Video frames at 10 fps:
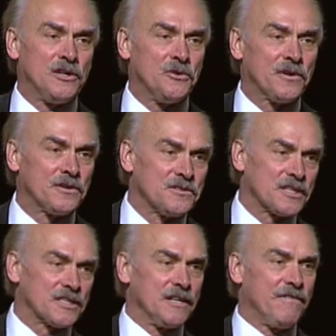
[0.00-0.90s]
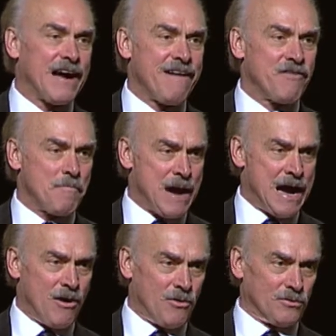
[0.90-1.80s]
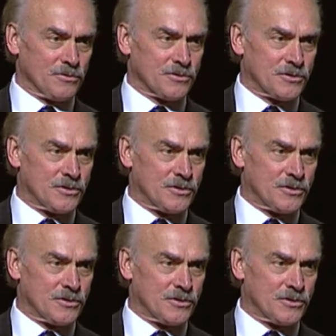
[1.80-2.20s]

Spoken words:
265 pounds.